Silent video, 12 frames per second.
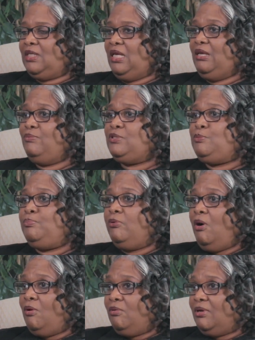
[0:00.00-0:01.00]
He was
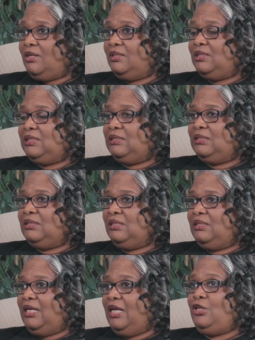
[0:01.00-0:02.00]
broke,
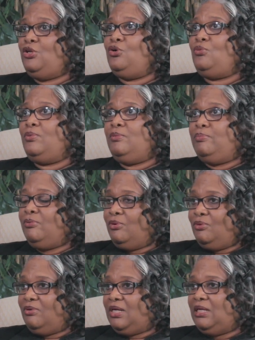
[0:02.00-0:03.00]
and you were
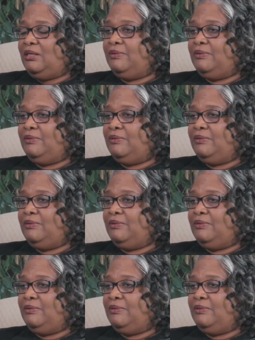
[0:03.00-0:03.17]
broke.